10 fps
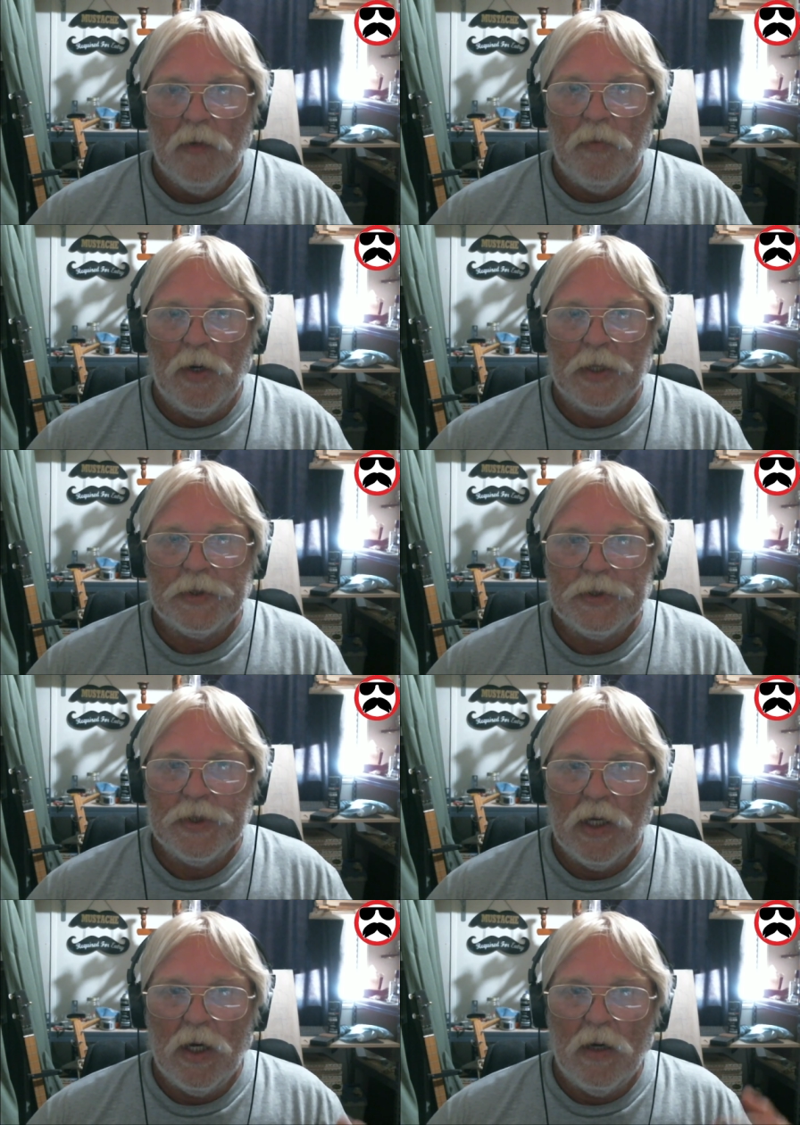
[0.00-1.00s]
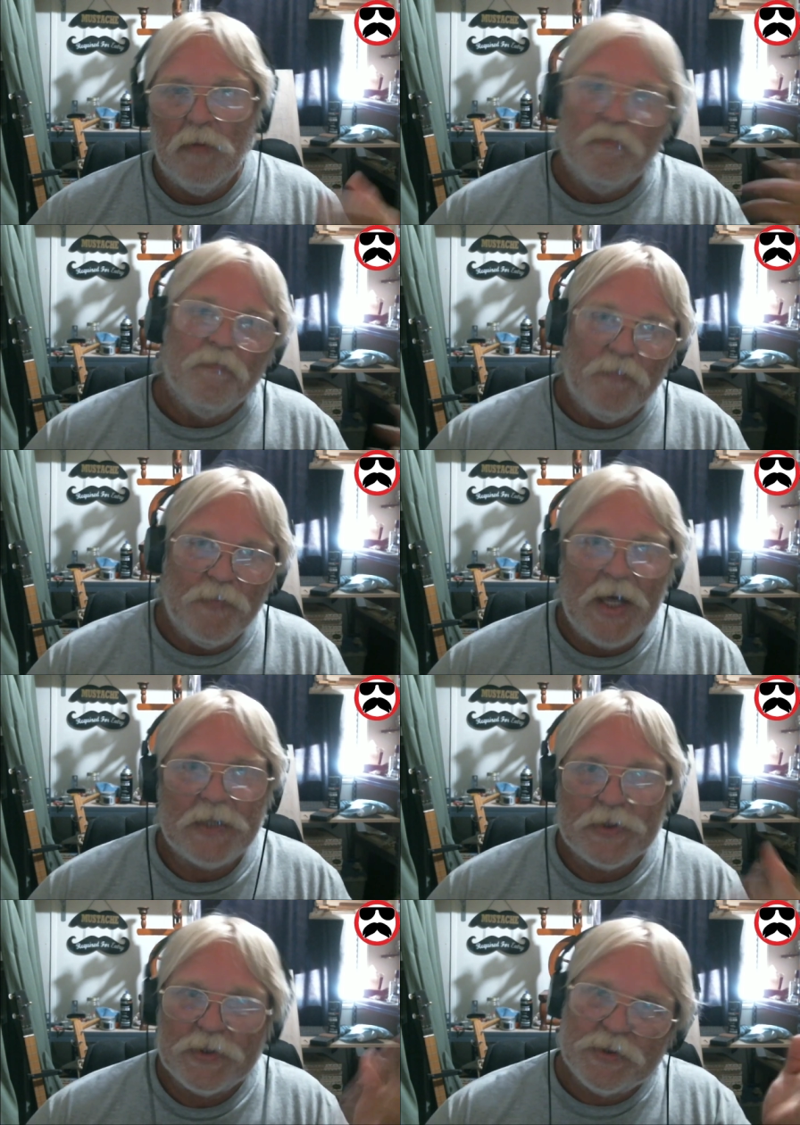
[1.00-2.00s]
But um,
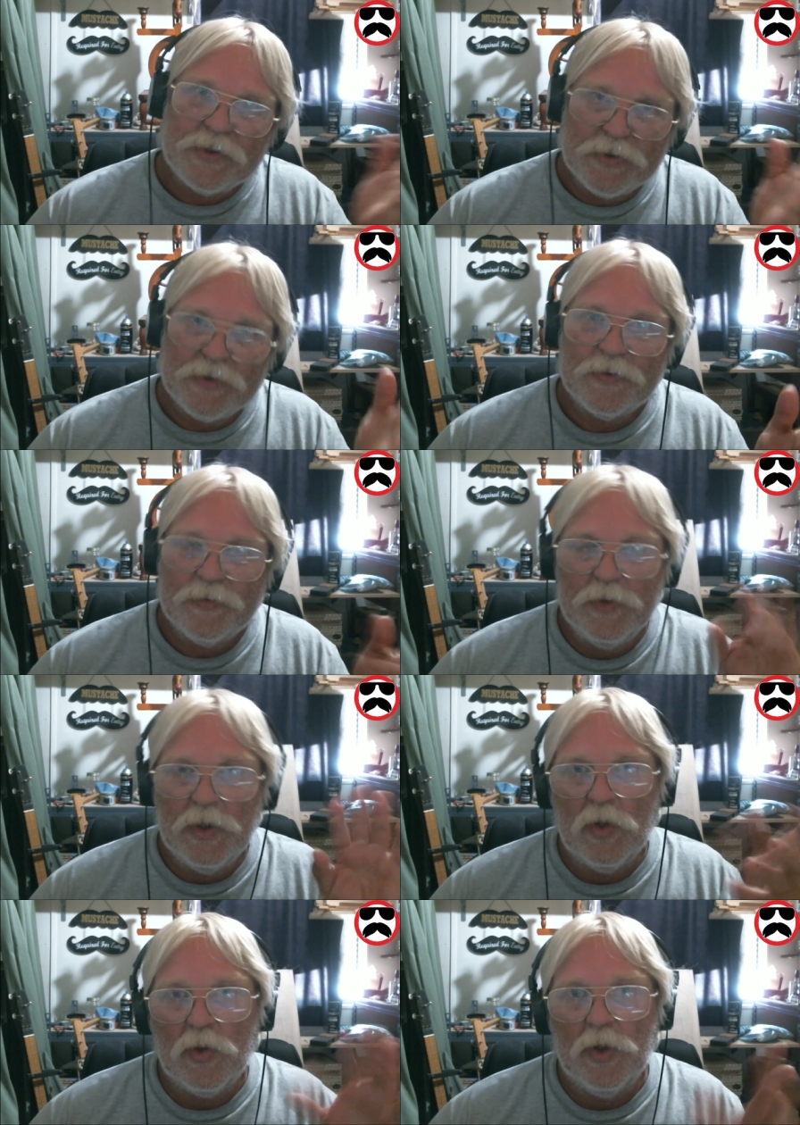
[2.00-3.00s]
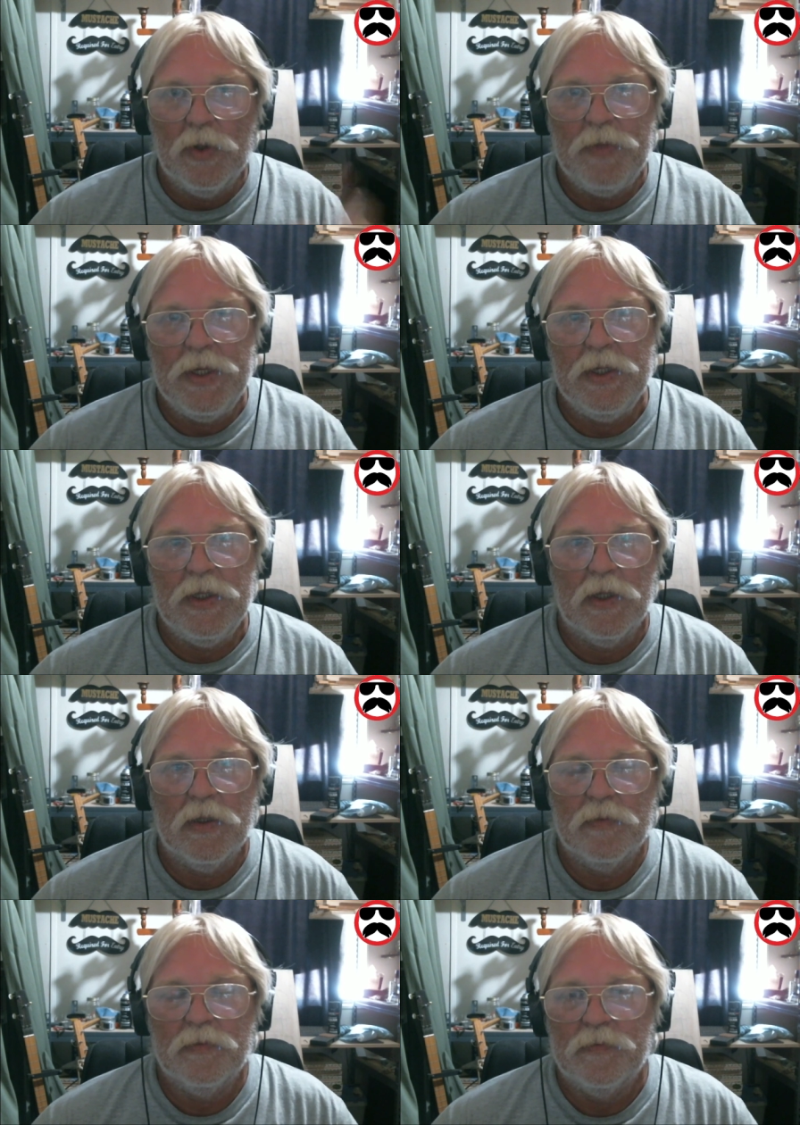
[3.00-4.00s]
that's, you know, going to be
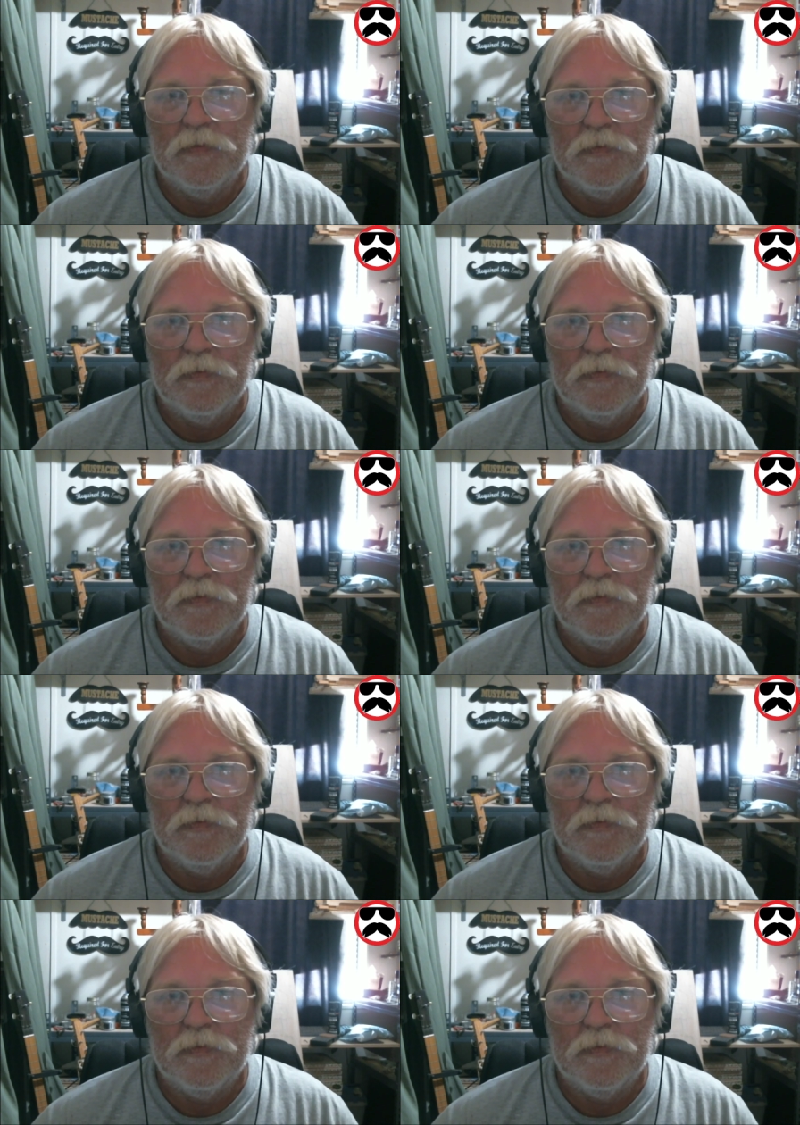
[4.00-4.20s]
um,